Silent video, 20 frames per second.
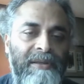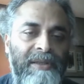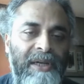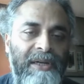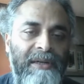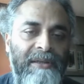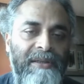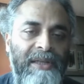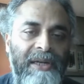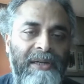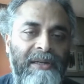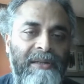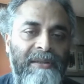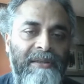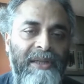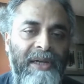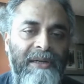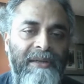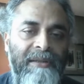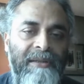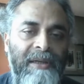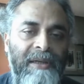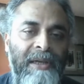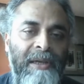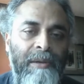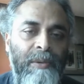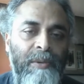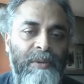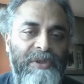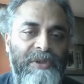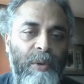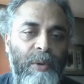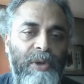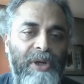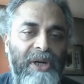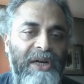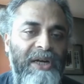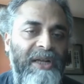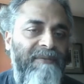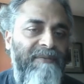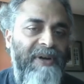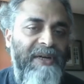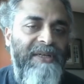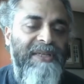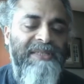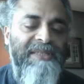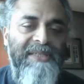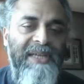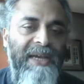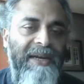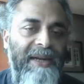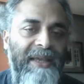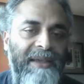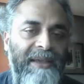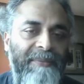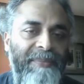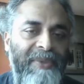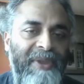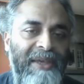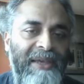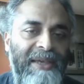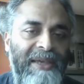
that includes cognitive understanding,